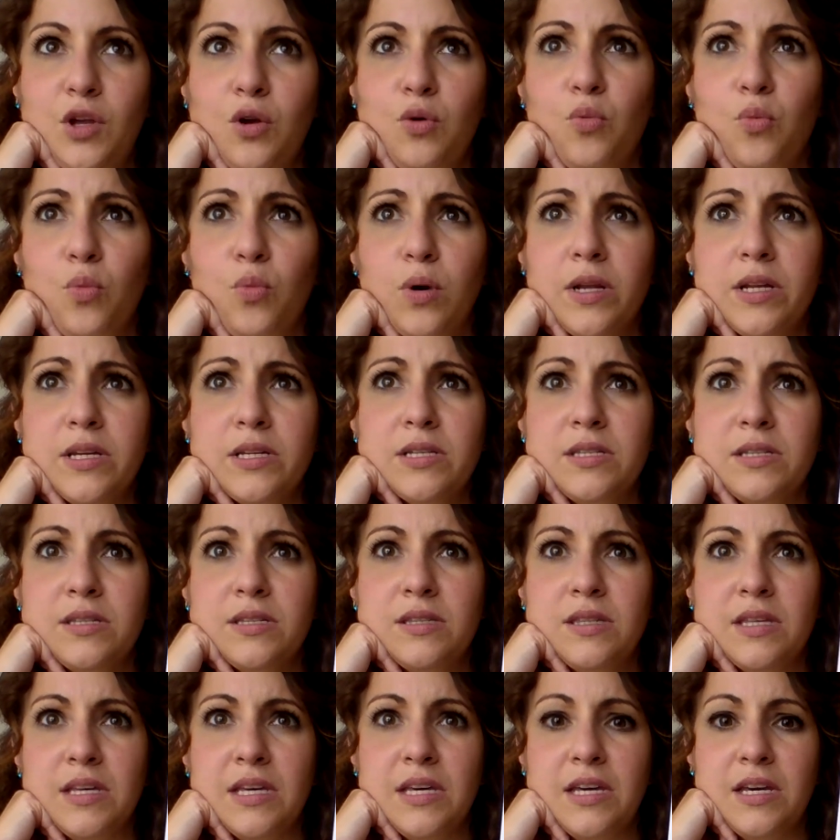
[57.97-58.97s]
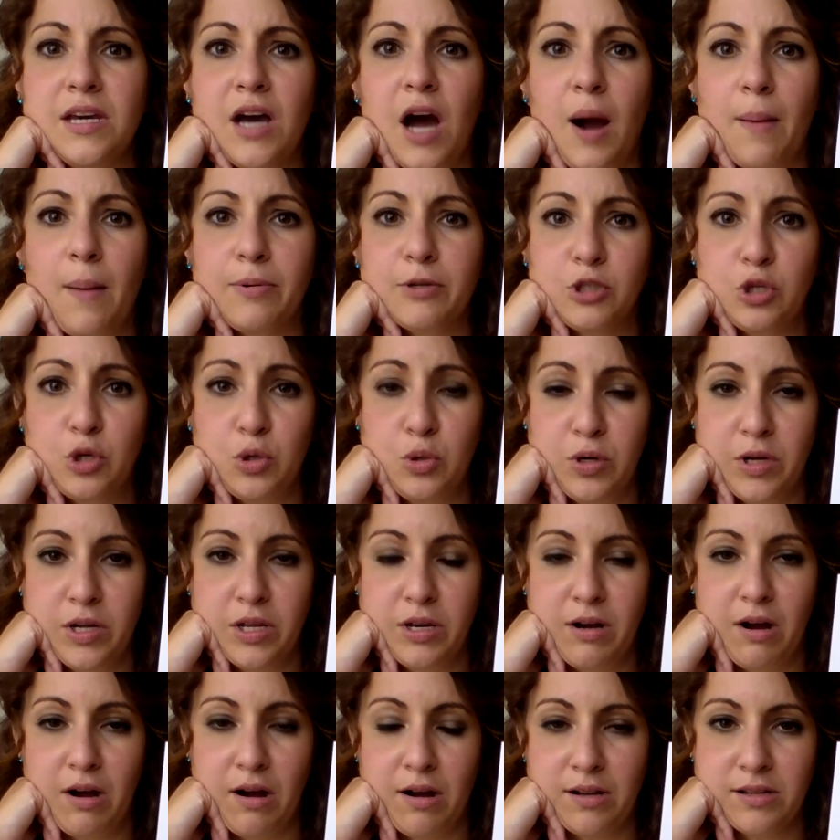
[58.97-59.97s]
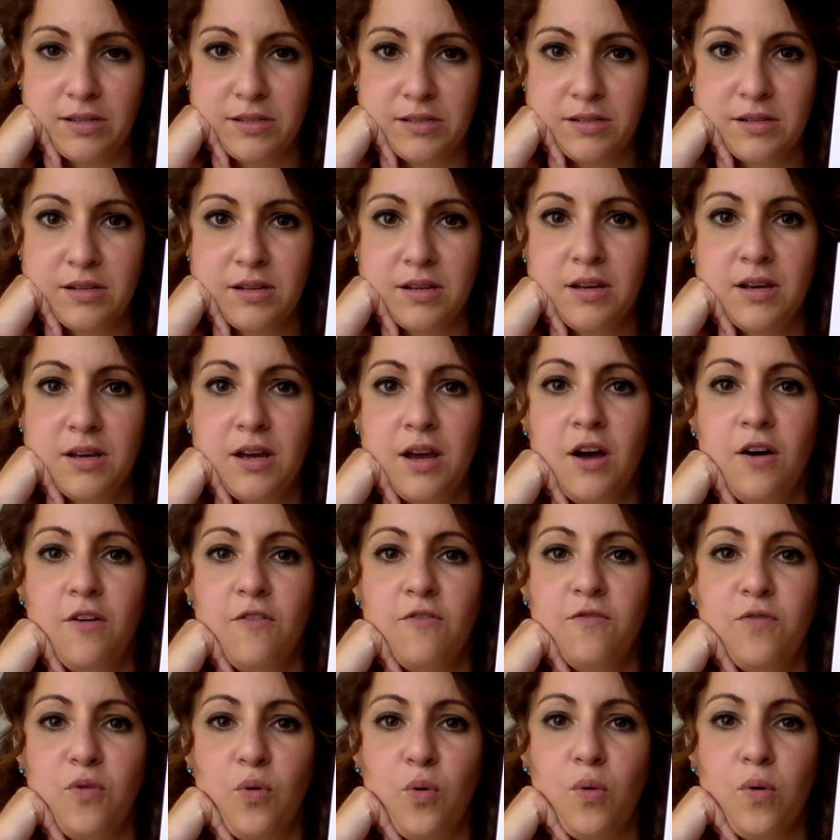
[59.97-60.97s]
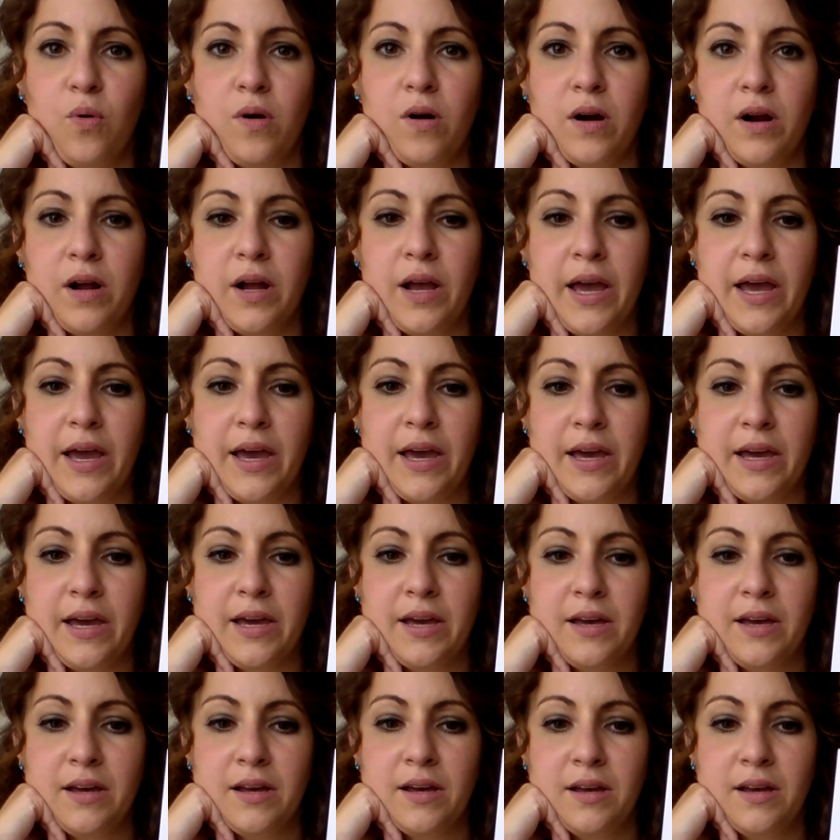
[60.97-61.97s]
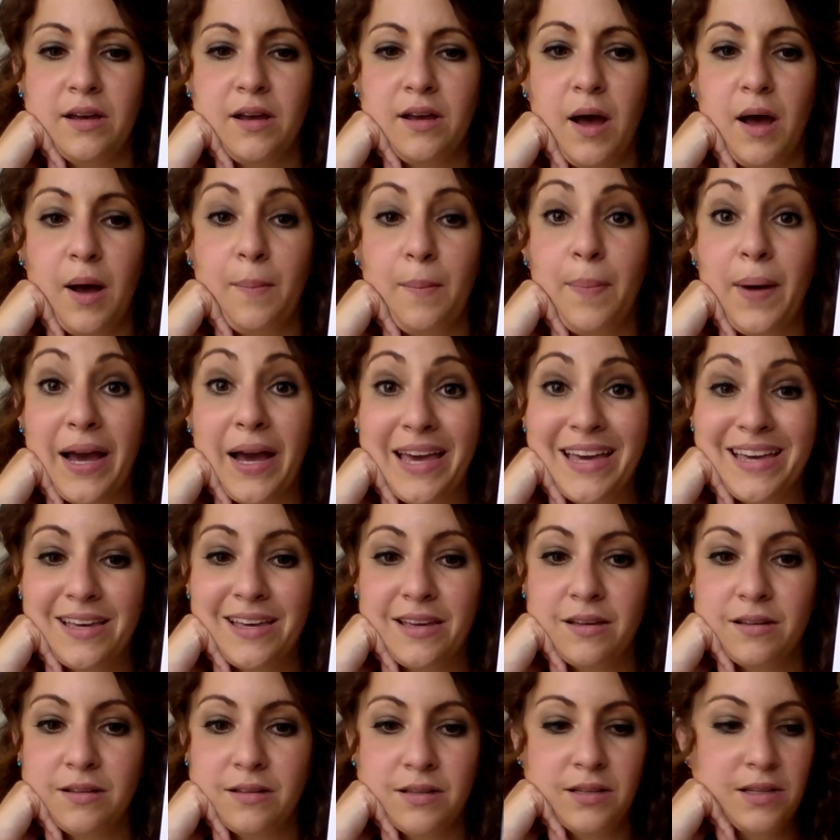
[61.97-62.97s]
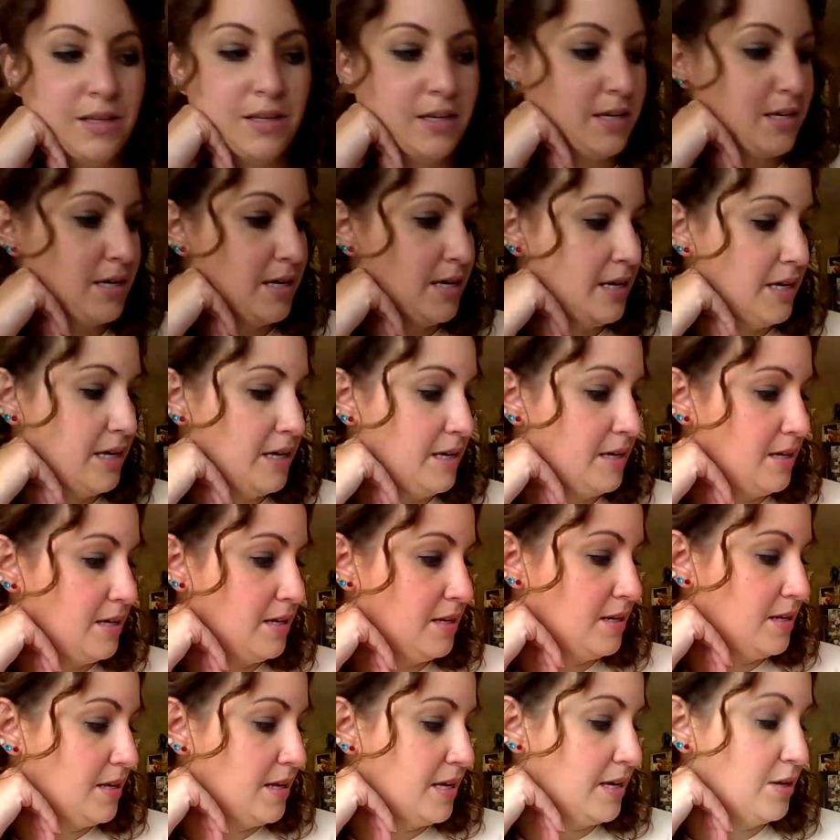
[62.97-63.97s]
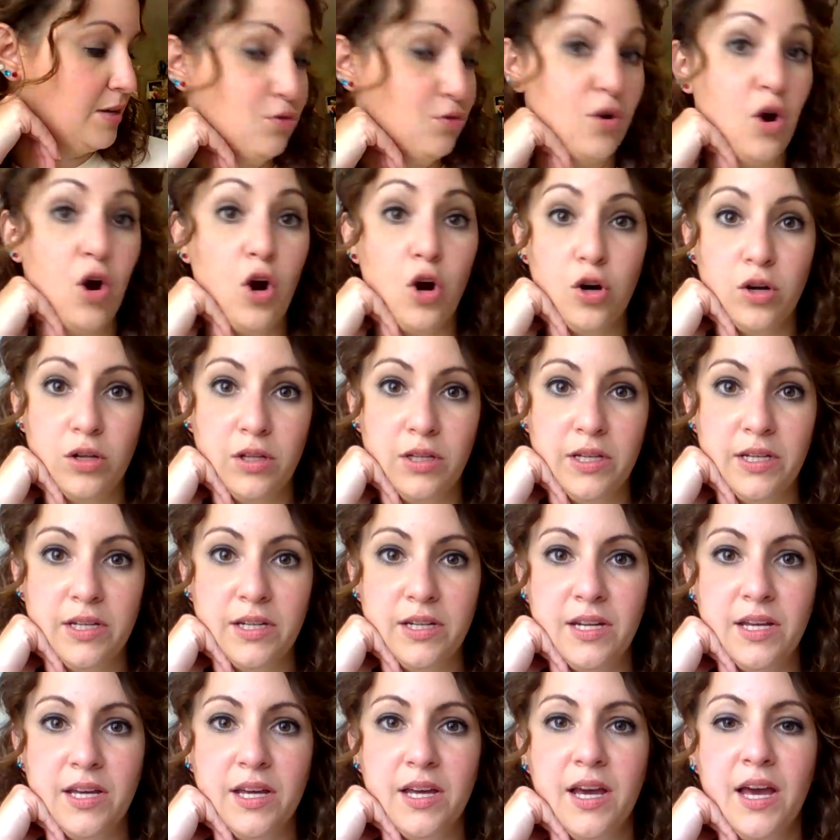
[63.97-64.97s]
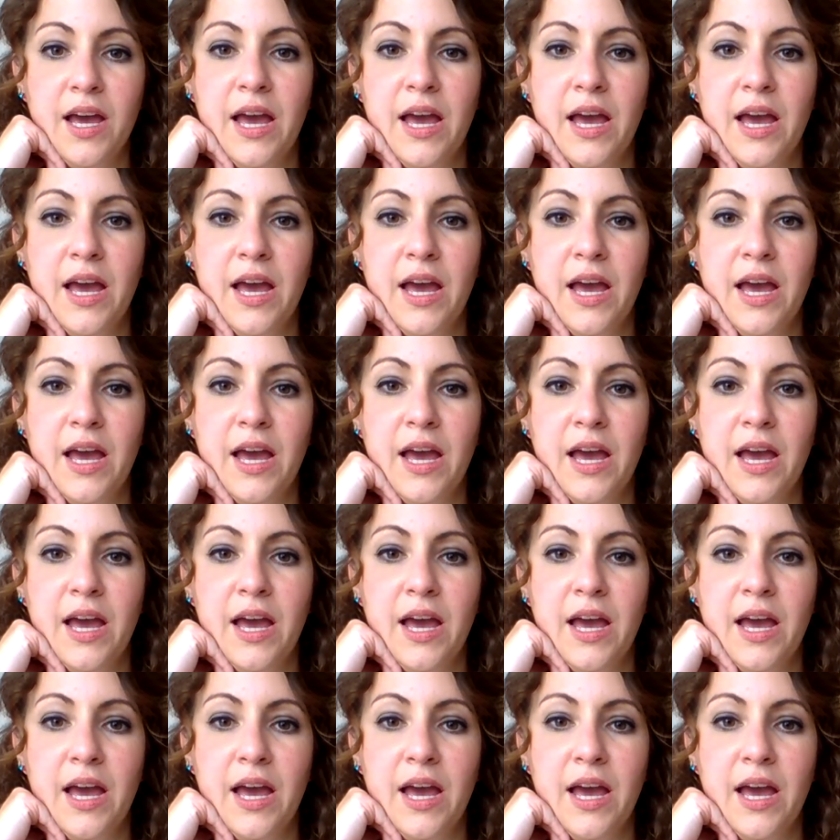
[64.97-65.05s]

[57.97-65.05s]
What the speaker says: what is the opportunity cost for a bike in Artlyn?